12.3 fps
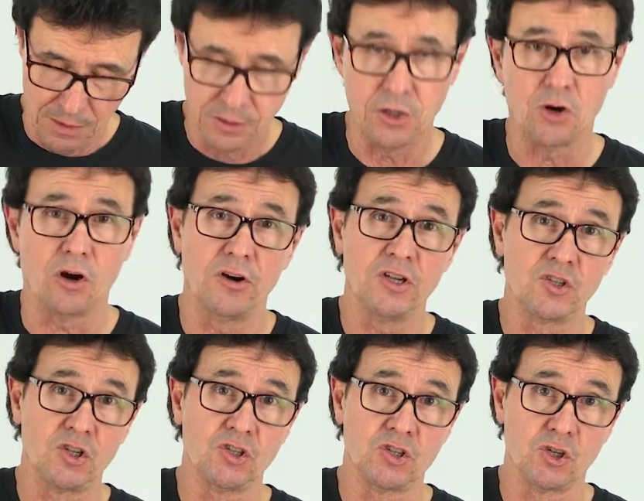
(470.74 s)
There are
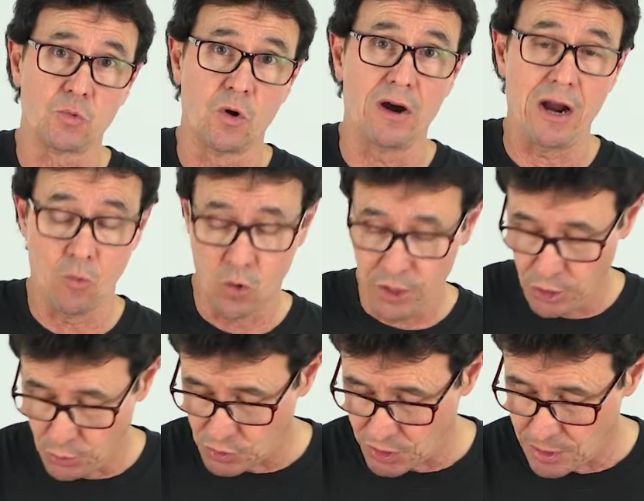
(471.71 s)
instances where I would
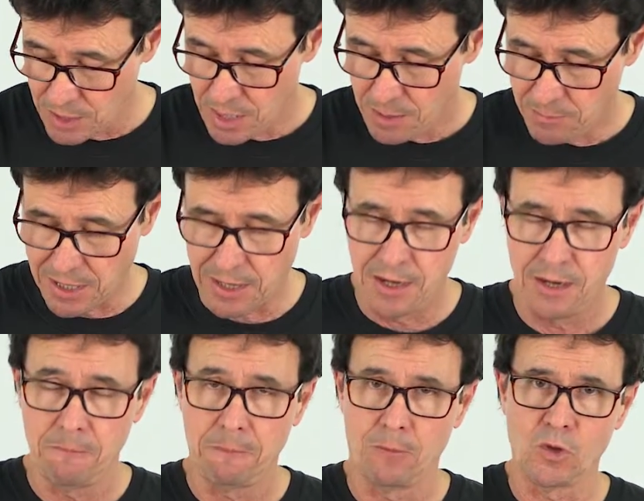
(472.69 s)
use it, but
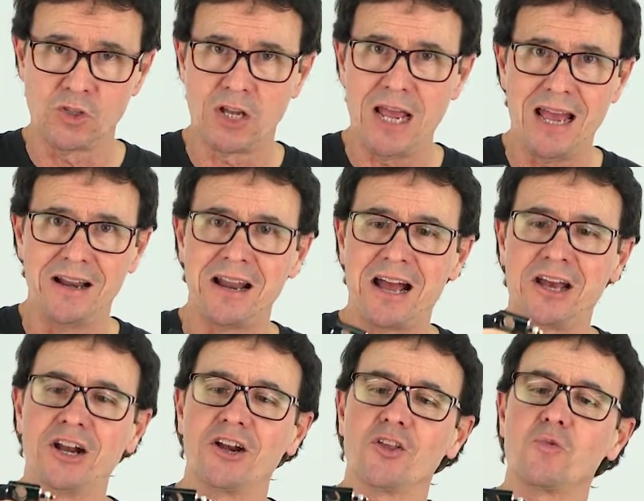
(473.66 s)
once again, I
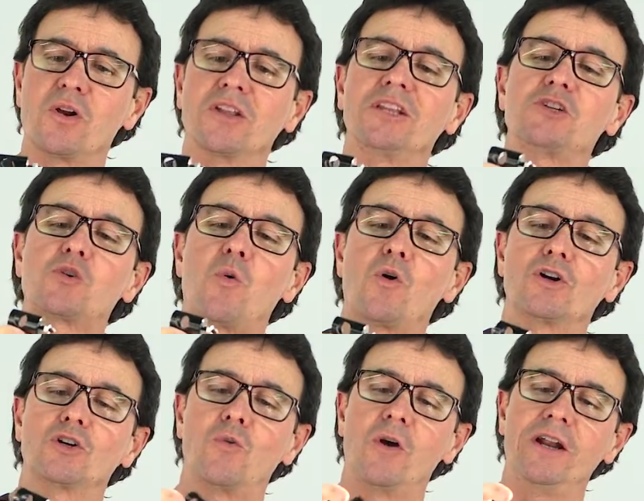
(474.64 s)
got another one of these
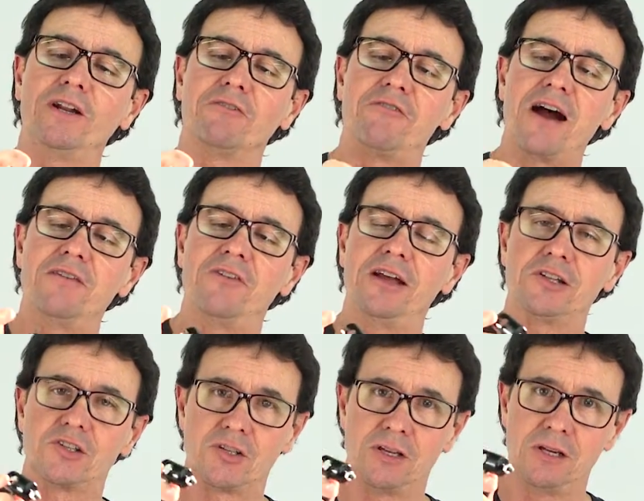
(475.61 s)
1/4-20 to
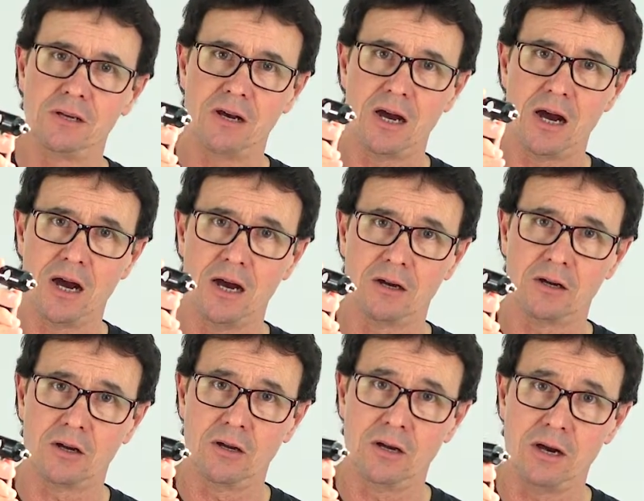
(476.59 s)
5/8
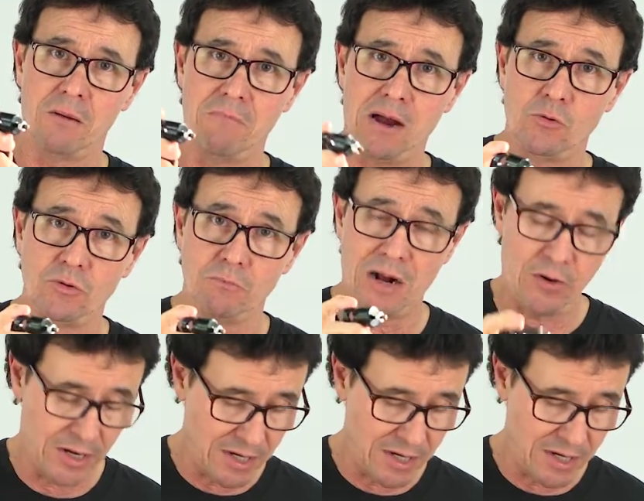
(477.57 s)
mounting